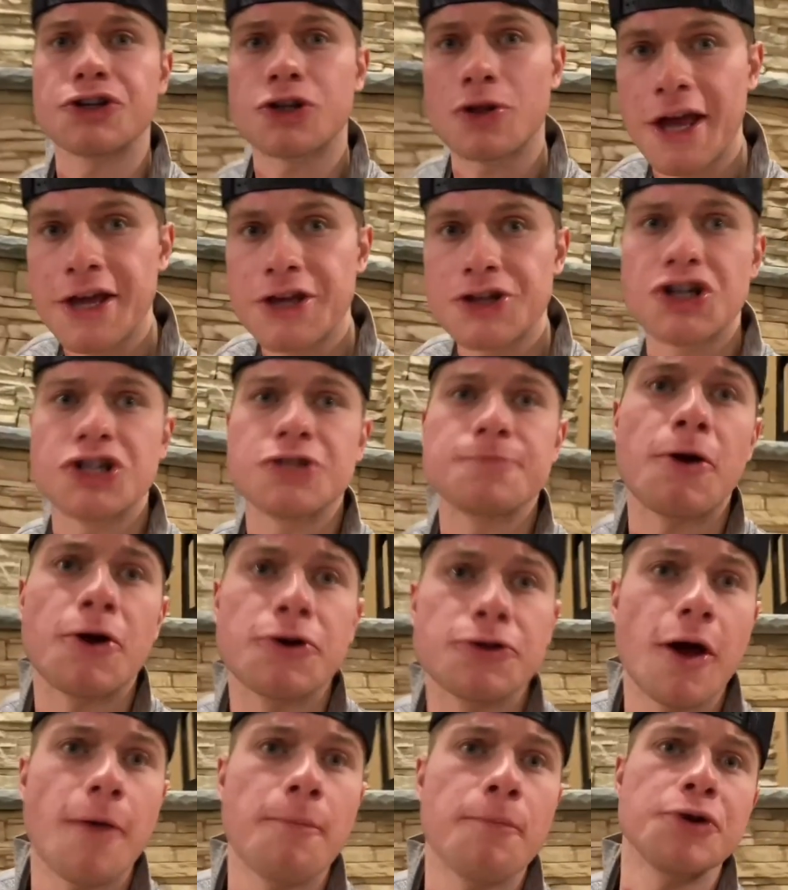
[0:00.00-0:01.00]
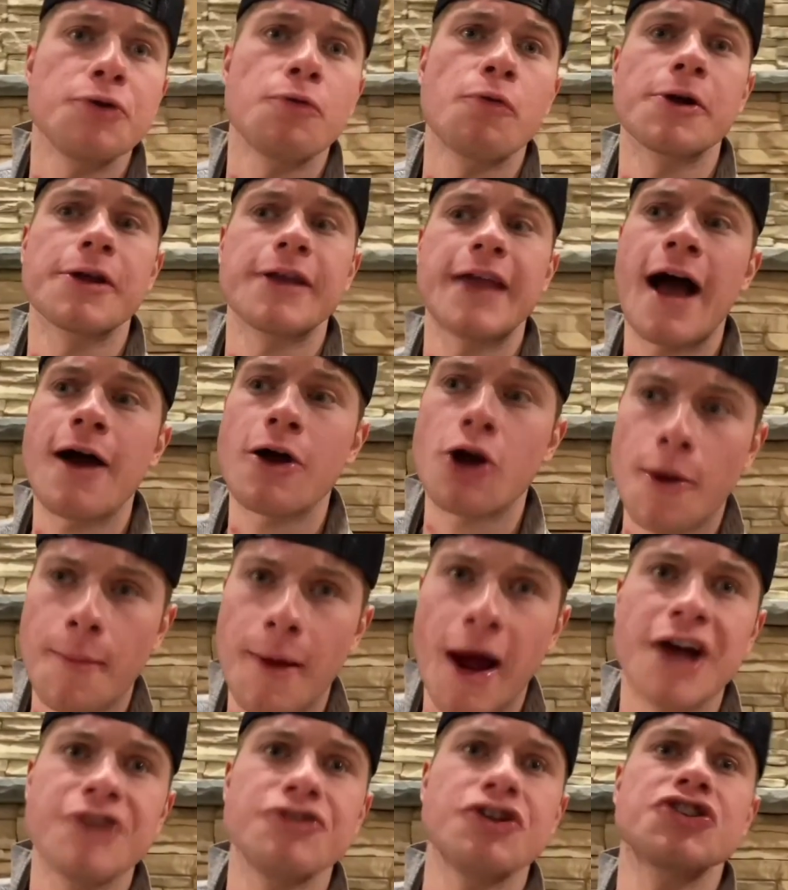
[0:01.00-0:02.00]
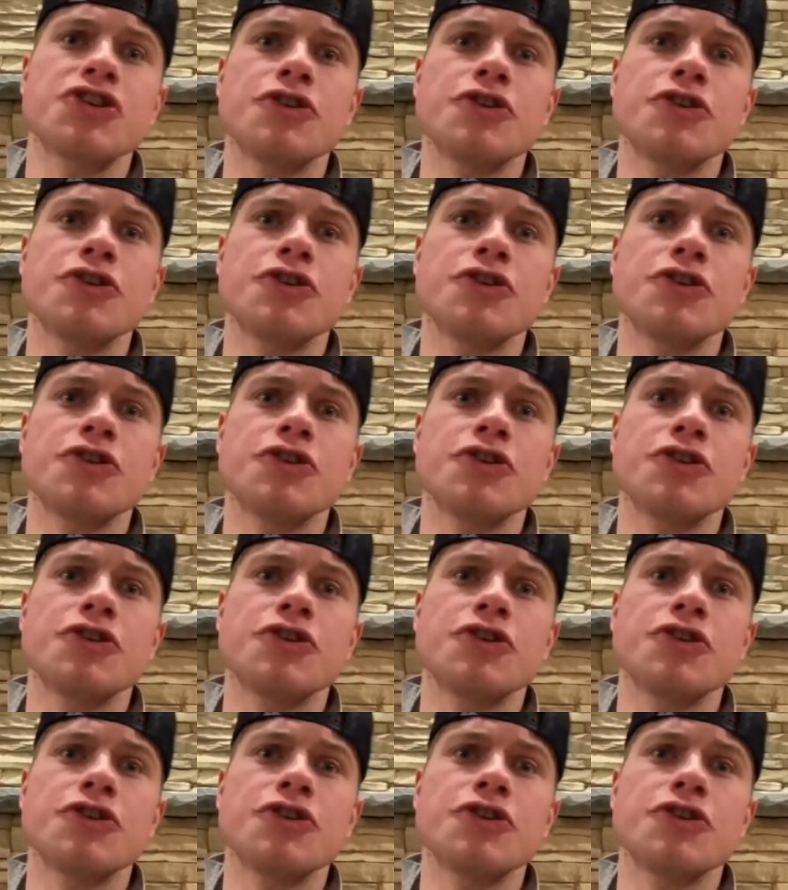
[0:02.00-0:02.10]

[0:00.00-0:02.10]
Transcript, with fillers: Glycogen's burnt up when you work out. Carbohydrates